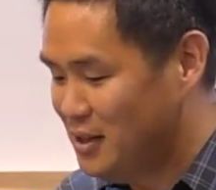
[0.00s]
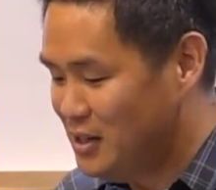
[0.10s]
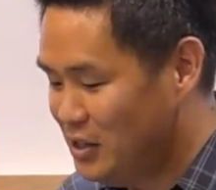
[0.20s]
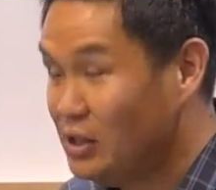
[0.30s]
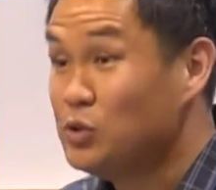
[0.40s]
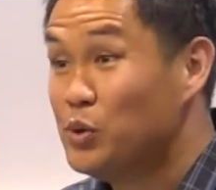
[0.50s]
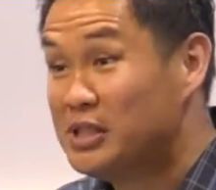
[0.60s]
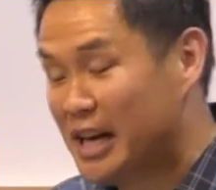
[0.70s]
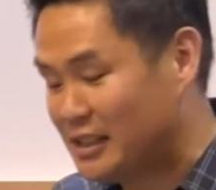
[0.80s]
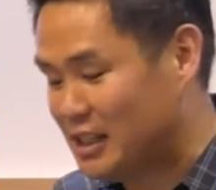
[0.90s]
You know, he's
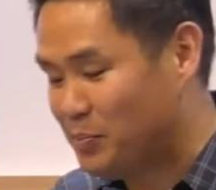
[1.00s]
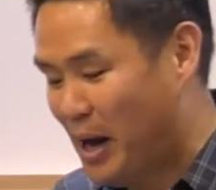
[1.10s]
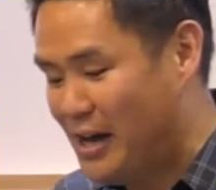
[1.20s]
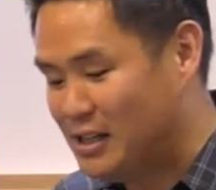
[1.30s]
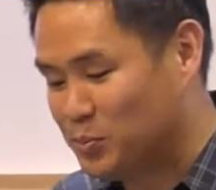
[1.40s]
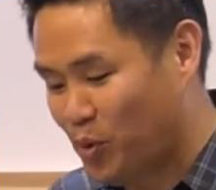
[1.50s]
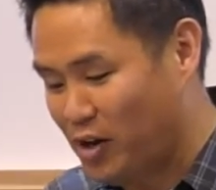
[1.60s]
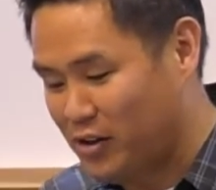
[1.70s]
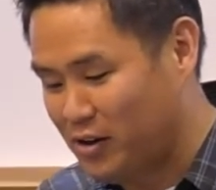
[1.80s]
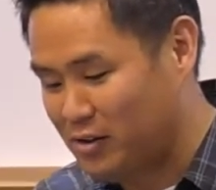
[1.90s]
rejected by his
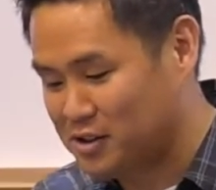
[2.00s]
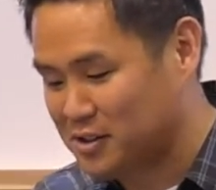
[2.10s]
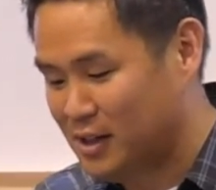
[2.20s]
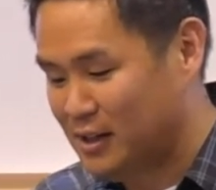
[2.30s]
brothers,